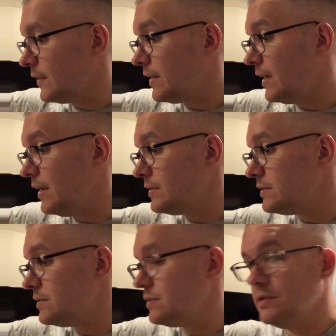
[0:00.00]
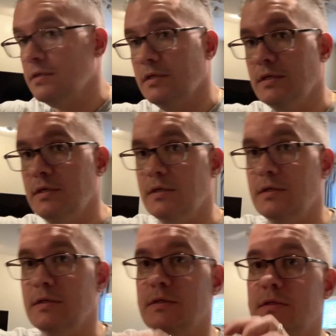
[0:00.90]
That
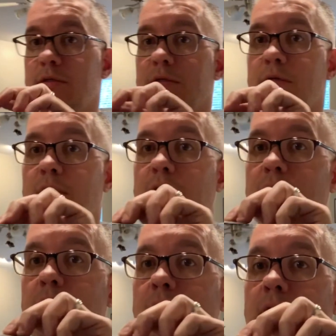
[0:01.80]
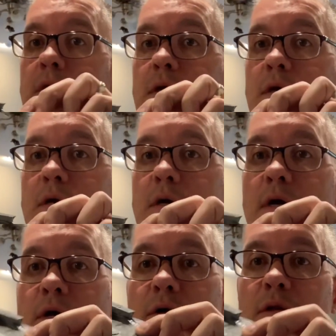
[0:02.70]
is
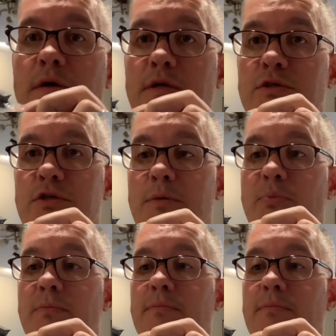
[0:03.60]
a good looking ship.